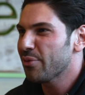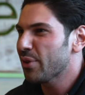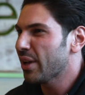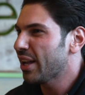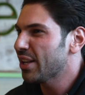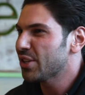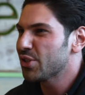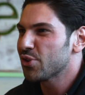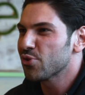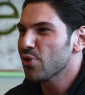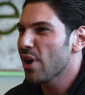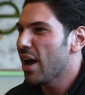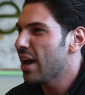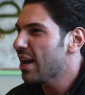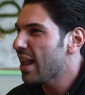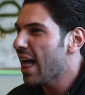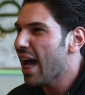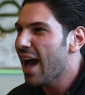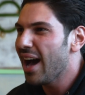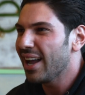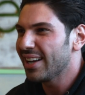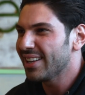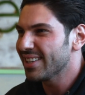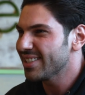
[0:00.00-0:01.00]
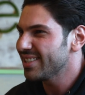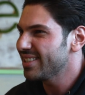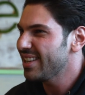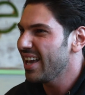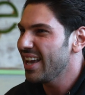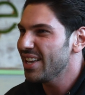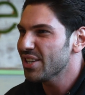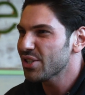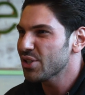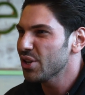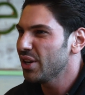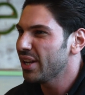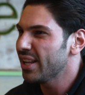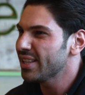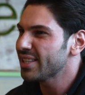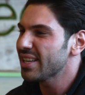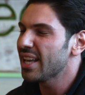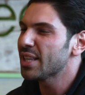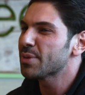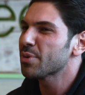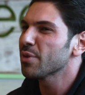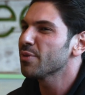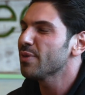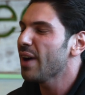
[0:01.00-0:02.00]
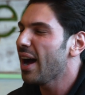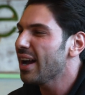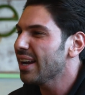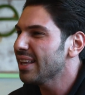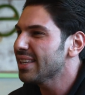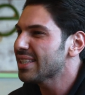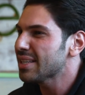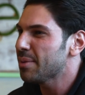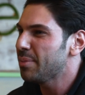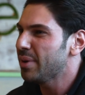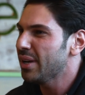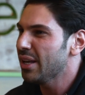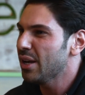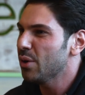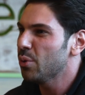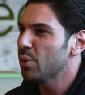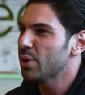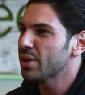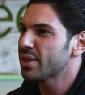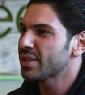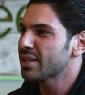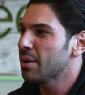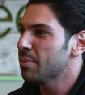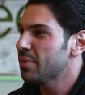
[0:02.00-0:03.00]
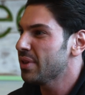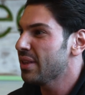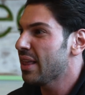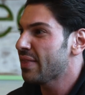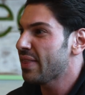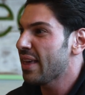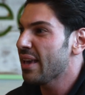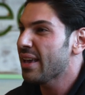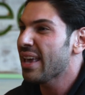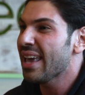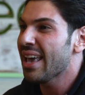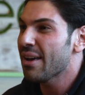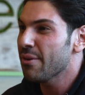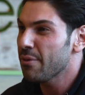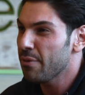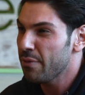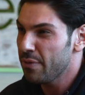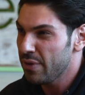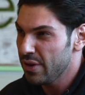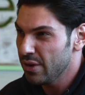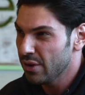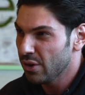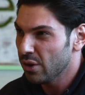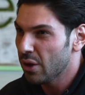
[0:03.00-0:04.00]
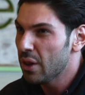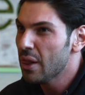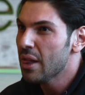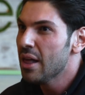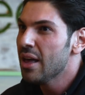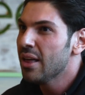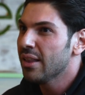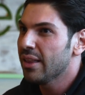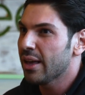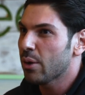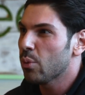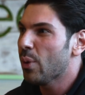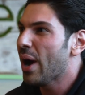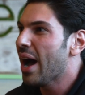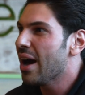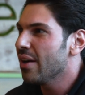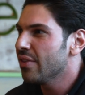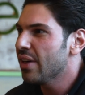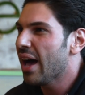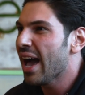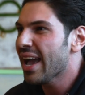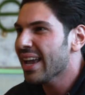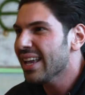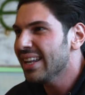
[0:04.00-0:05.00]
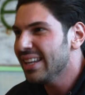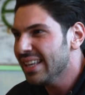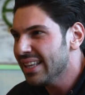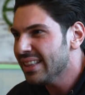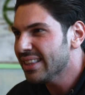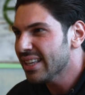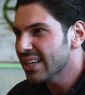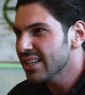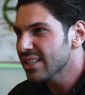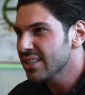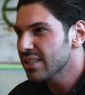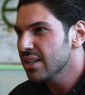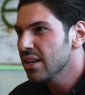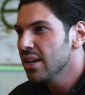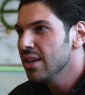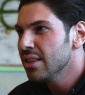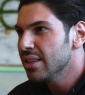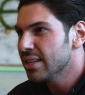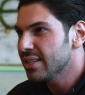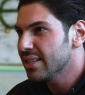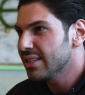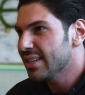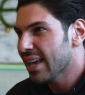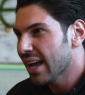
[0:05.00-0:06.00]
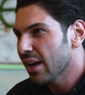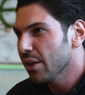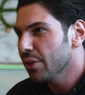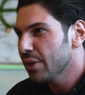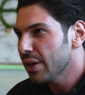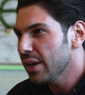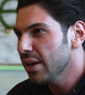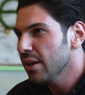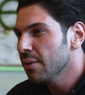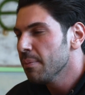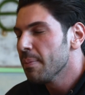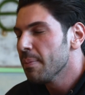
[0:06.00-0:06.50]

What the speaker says: it gets dried out, it doesn't taste good. It's providing somebody with something that they can't feel like, wow, I can eat this. This is healthy.